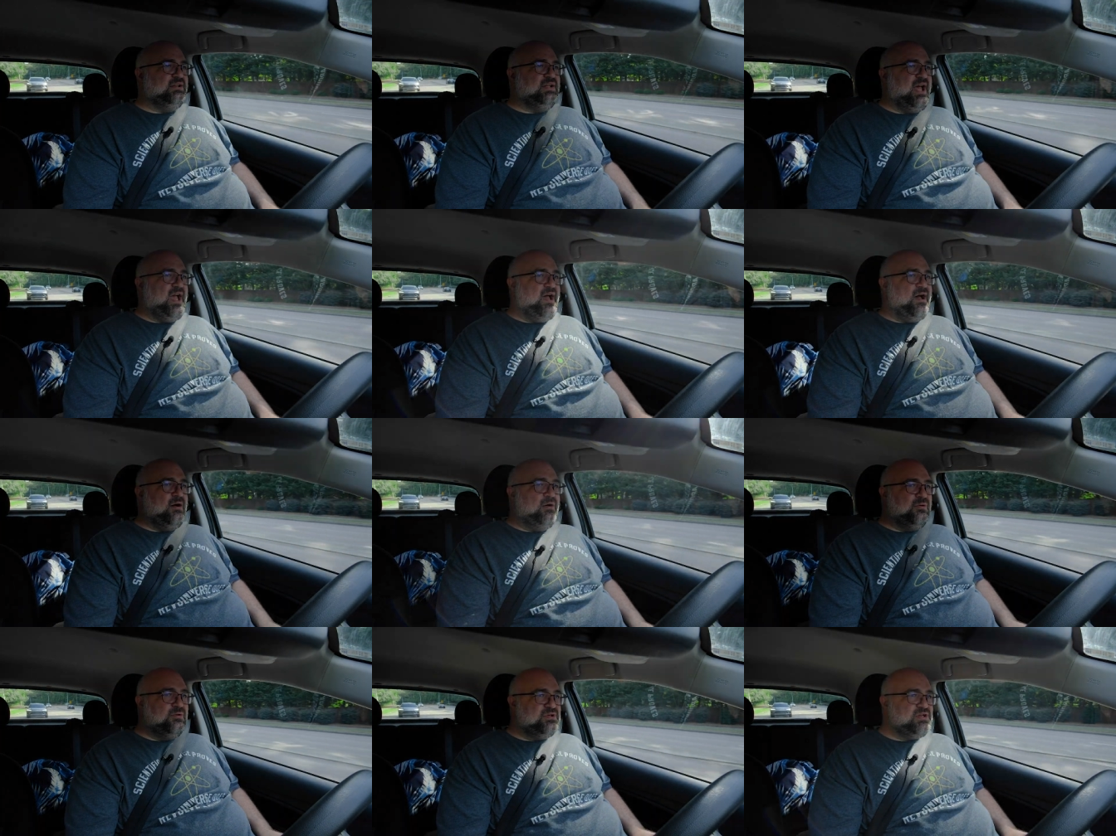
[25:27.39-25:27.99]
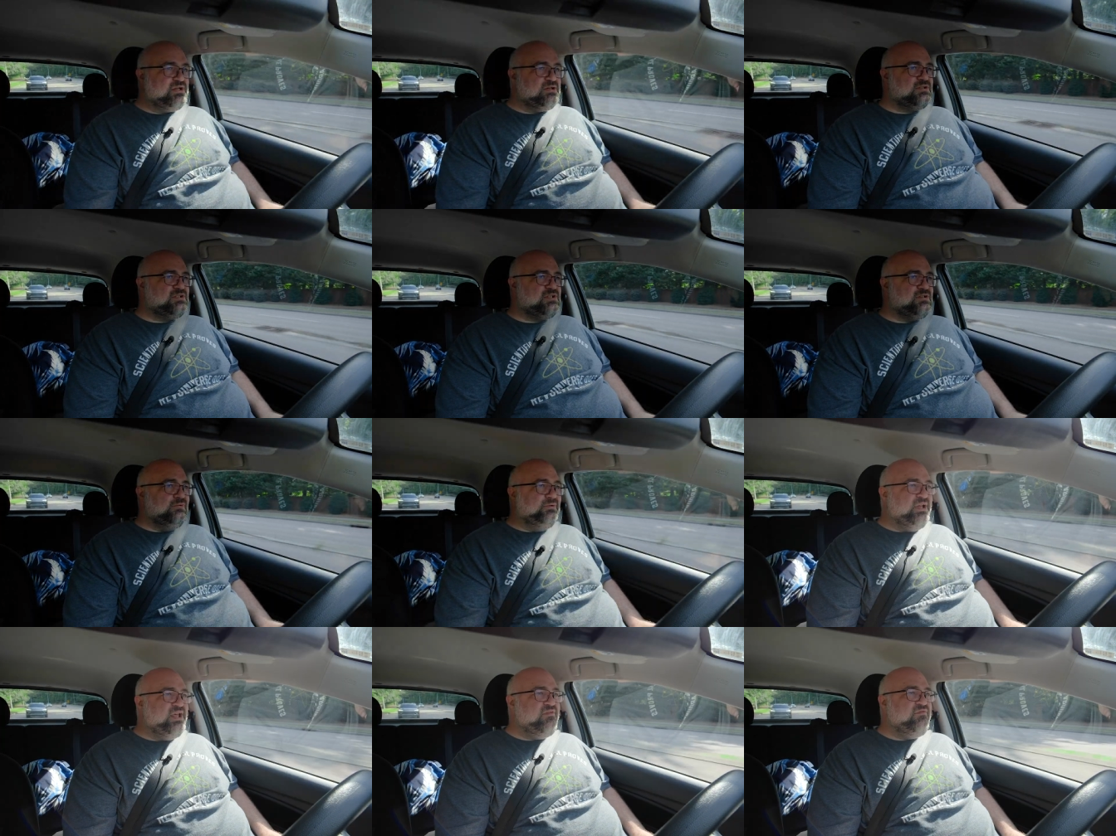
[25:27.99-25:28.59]
allowed
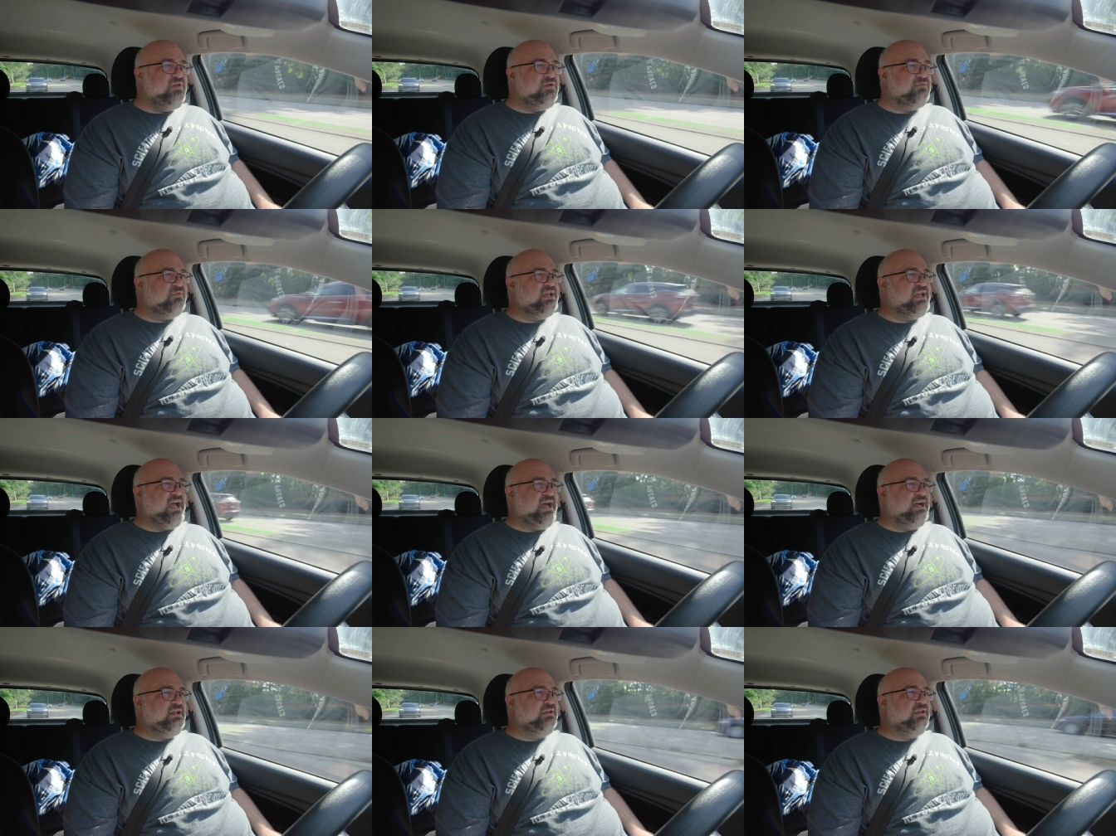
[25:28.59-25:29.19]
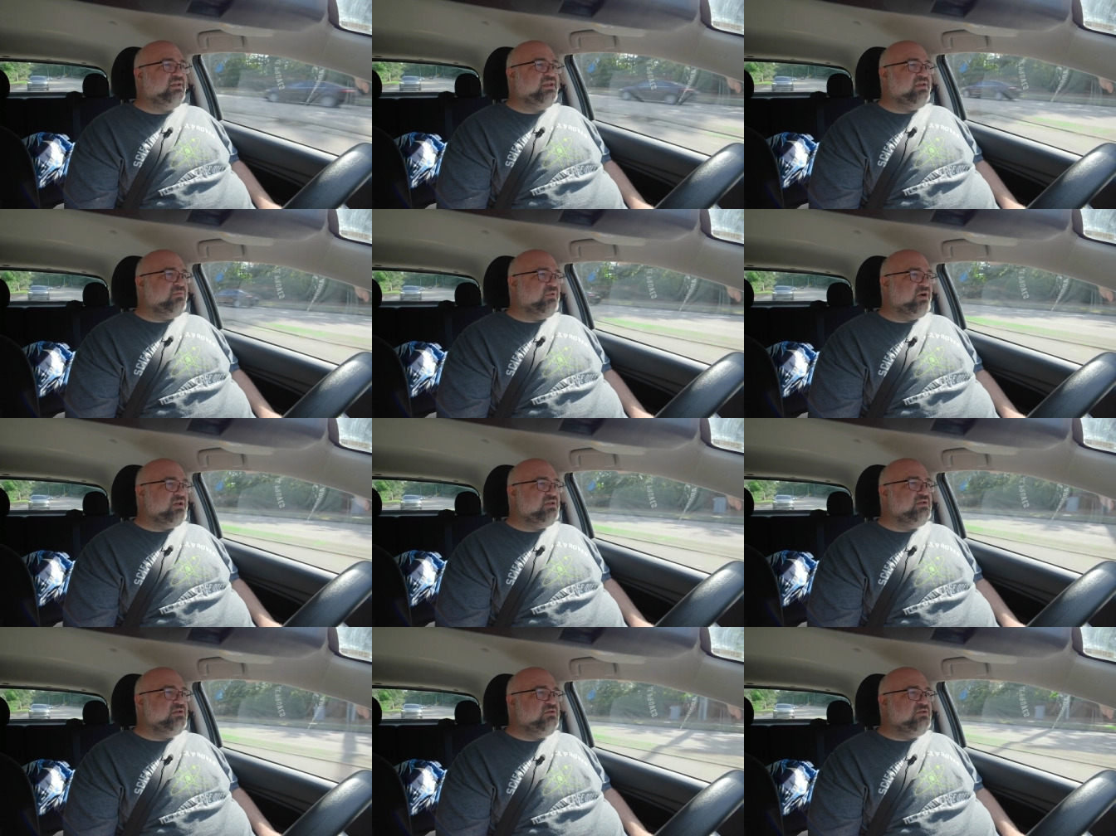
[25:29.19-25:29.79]
to live in reality,
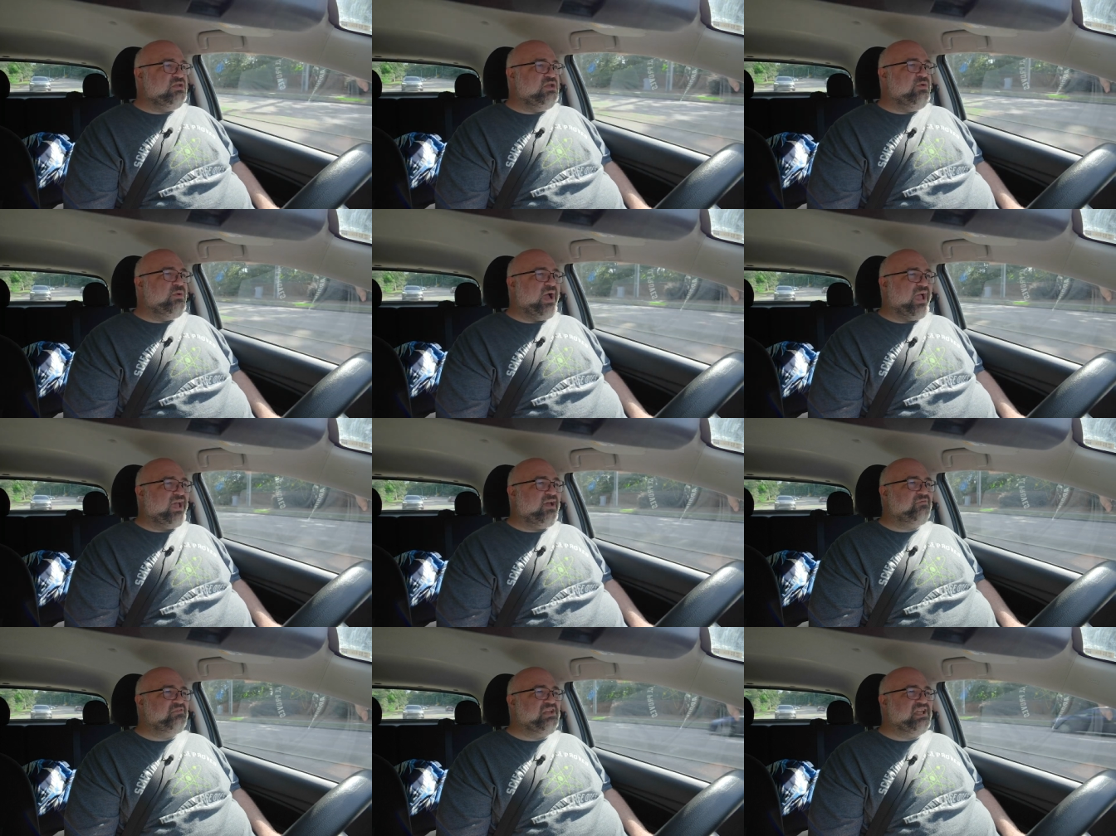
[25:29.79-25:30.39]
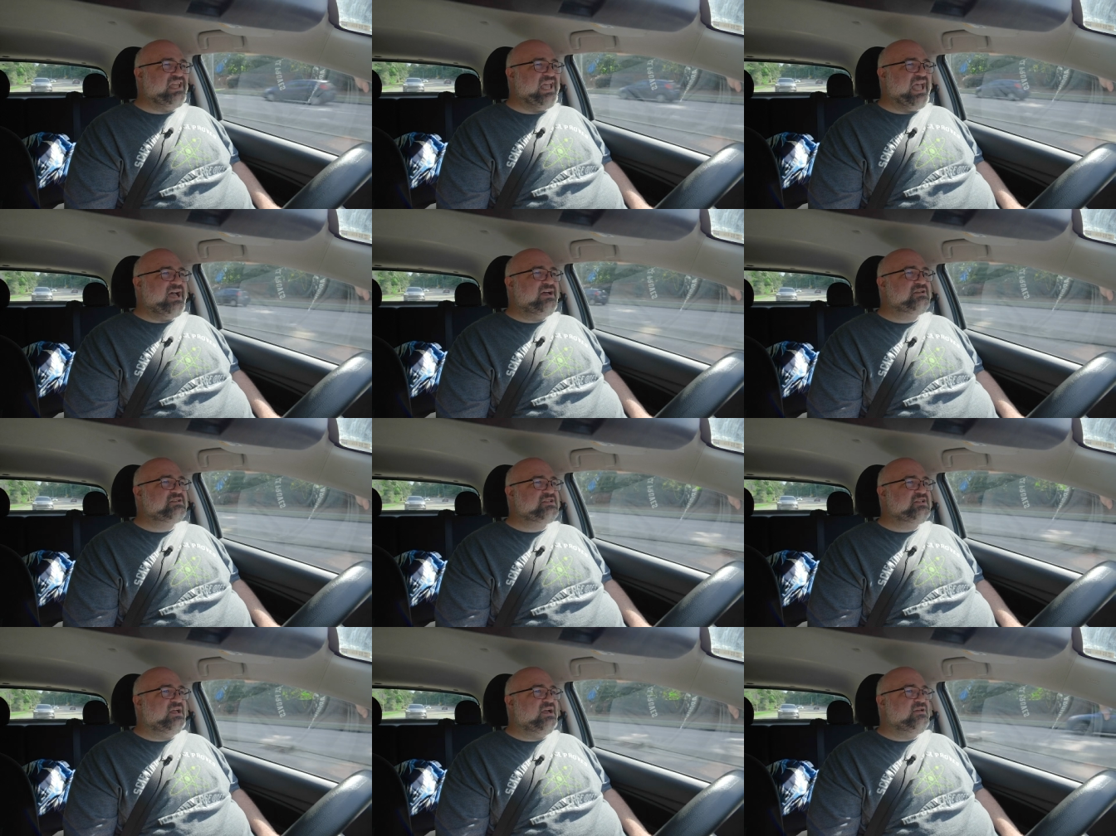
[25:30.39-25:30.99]
where you have to
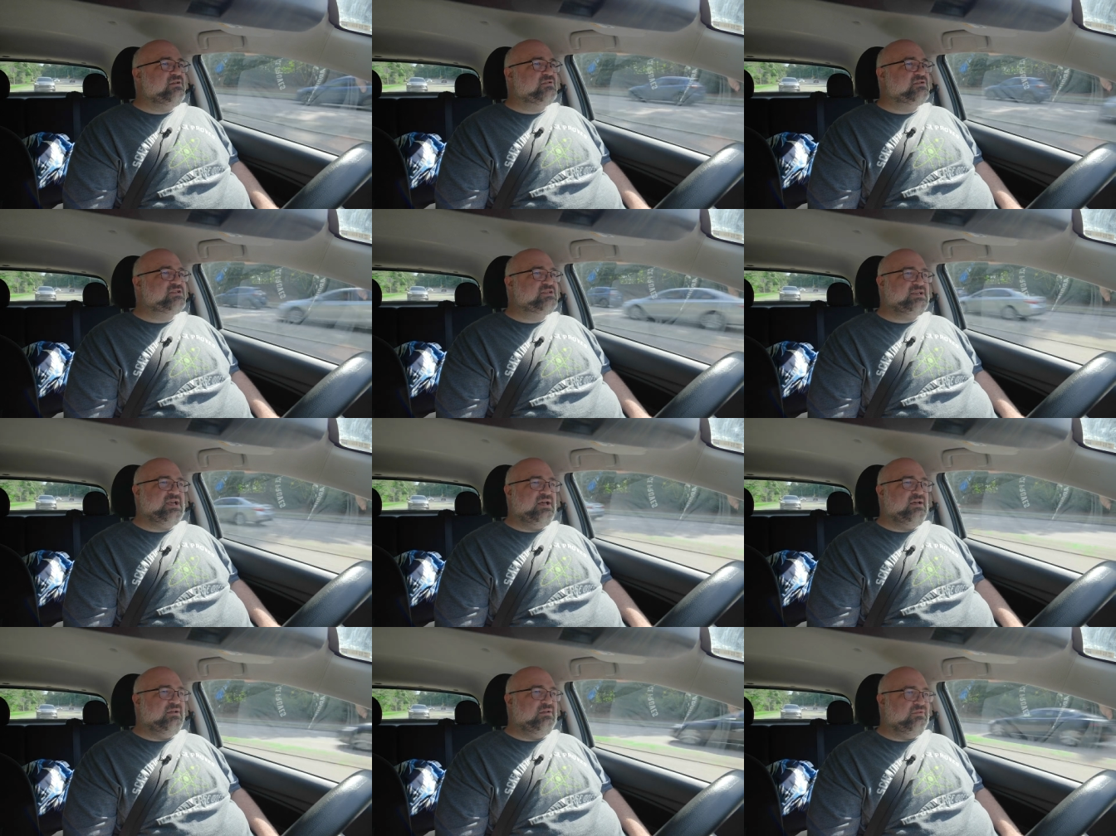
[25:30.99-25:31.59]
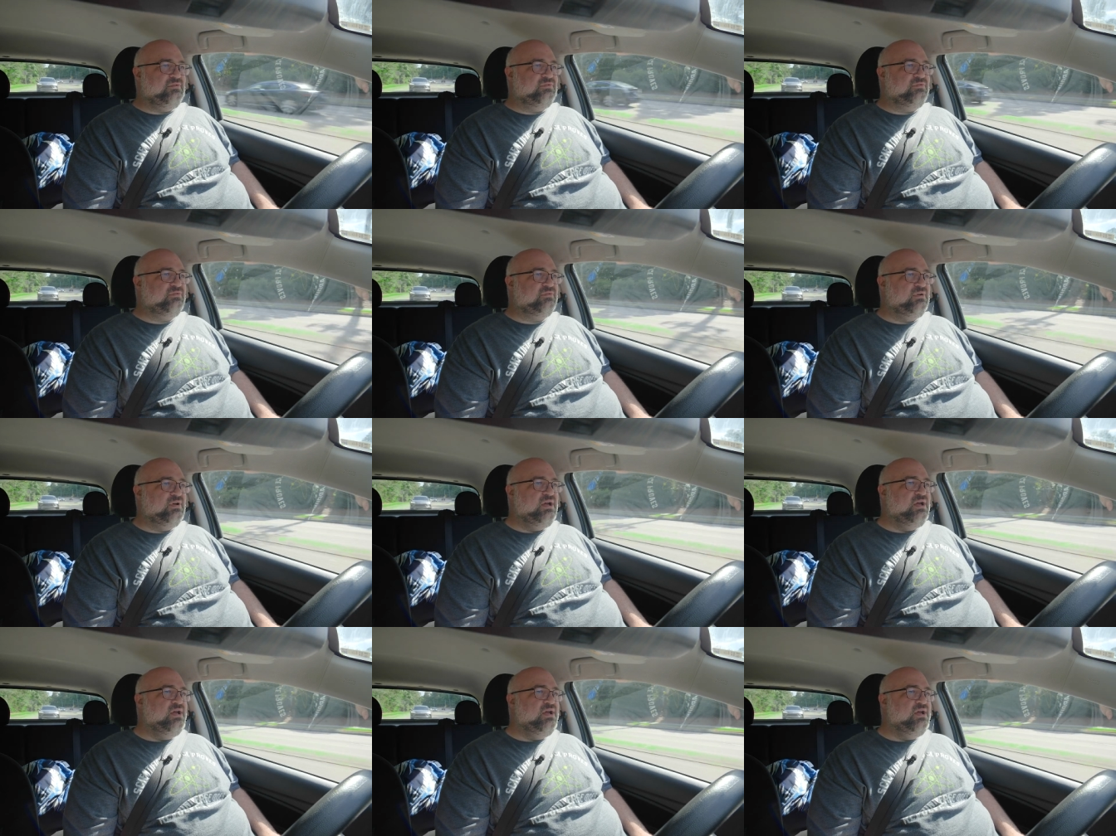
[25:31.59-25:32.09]
gaslight yourself.